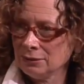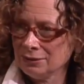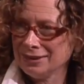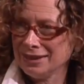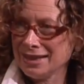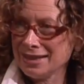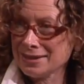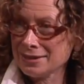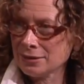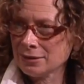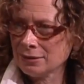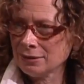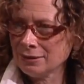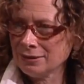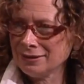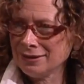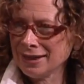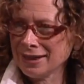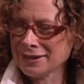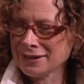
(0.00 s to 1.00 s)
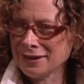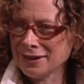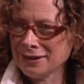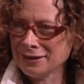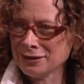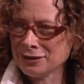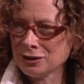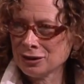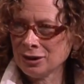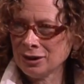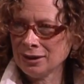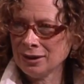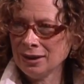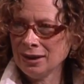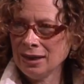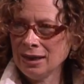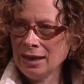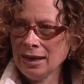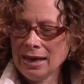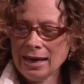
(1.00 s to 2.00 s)
it's technology.
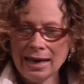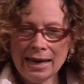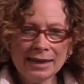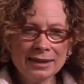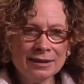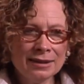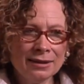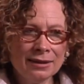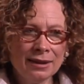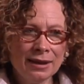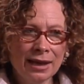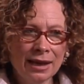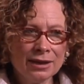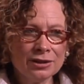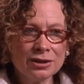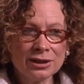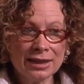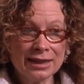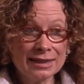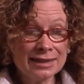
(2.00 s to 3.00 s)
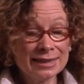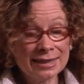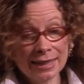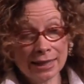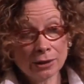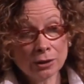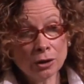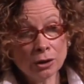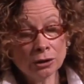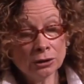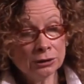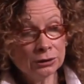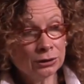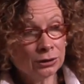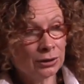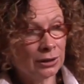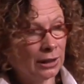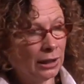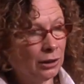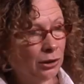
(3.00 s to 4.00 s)
And as kids get older,
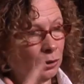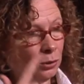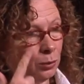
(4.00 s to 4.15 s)
then you